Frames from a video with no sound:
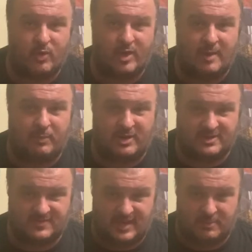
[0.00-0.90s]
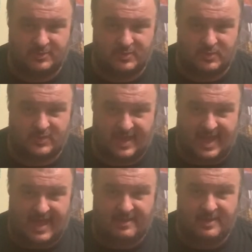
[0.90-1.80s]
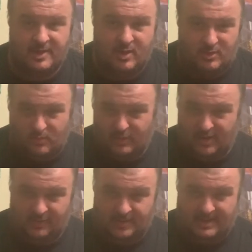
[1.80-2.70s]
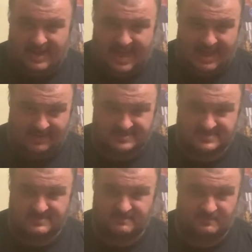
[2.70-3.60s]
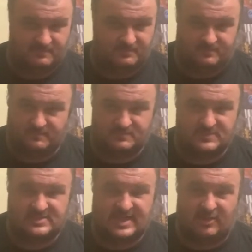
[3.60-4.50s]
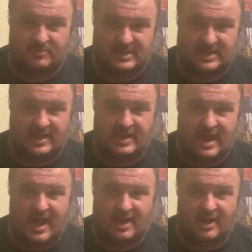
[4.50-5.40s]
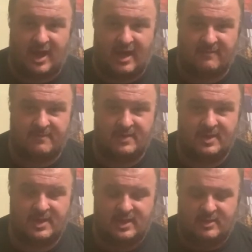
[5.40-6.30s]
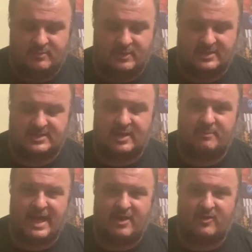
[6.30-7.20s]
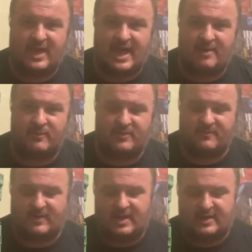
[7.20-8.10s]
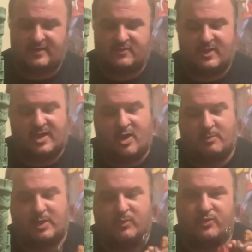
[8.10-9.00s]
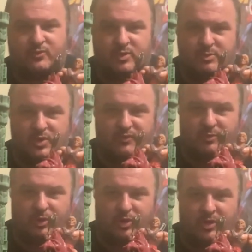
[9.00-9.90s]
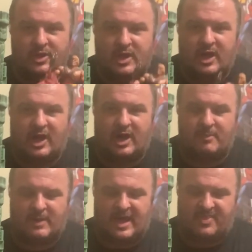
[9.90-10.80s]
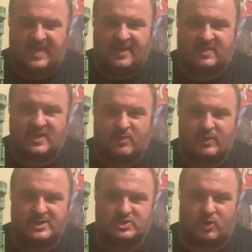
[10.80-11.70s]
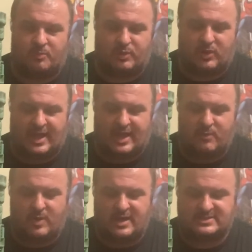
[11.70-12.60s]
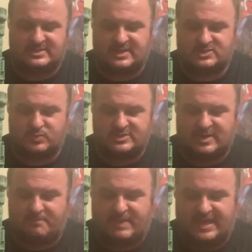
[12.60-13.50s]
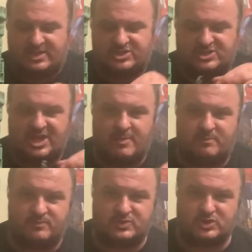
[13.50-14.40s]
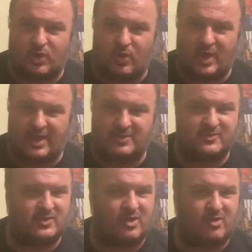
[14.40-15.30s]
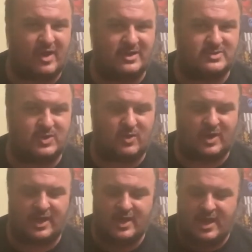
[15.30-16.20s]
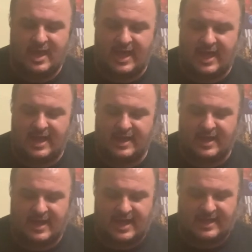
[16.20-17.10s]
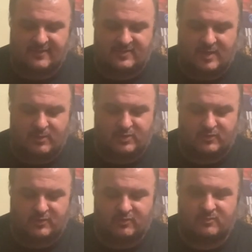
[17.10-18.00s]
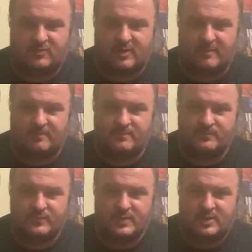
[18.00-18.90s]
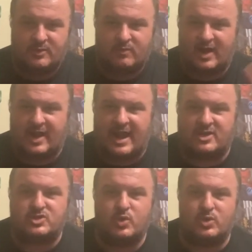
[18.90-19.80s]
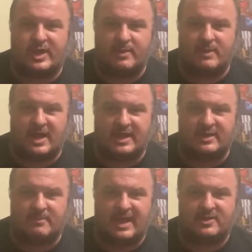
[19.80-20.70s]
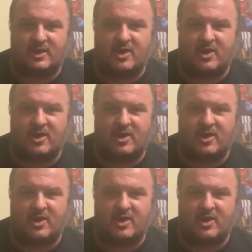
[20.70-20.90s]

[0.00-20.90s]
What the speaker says: up on a saber-toothed cat wielding an axe telling me to knock it off. But Battle Cat was fun. His helmet was removable. I think the original play was this was a big gym toy. This is a great story. And I guess they were using running out of tooling money to make the